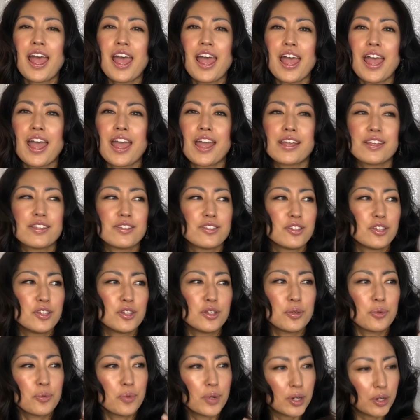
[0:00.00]
and
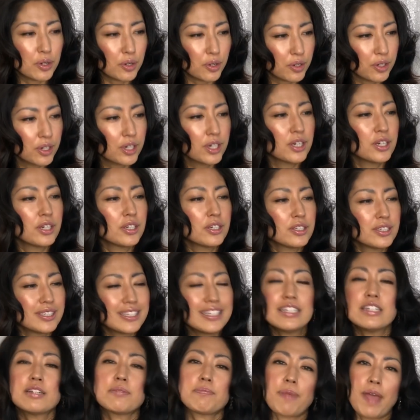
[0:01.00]
you will
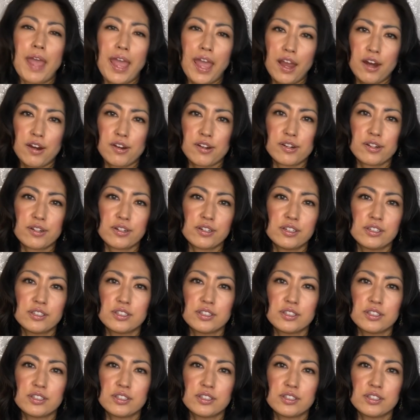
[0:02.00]
see the pattern.